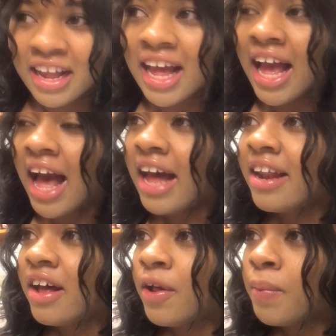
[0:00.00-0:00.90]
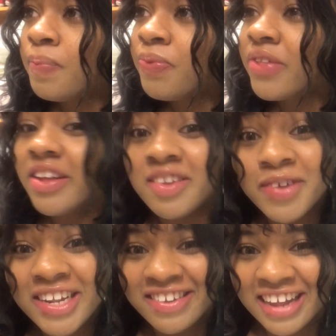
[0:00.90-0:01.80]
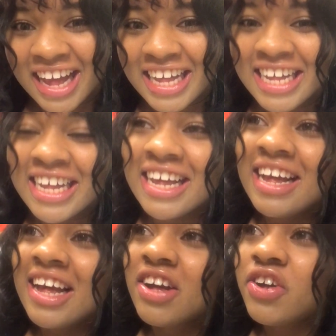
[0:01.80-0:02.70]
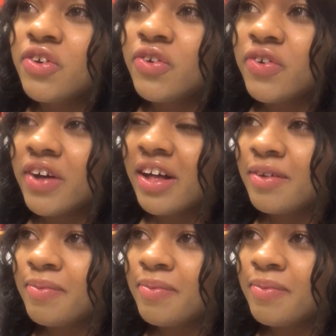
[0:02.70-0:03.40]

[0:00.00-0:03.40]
I had a Swedish guy who,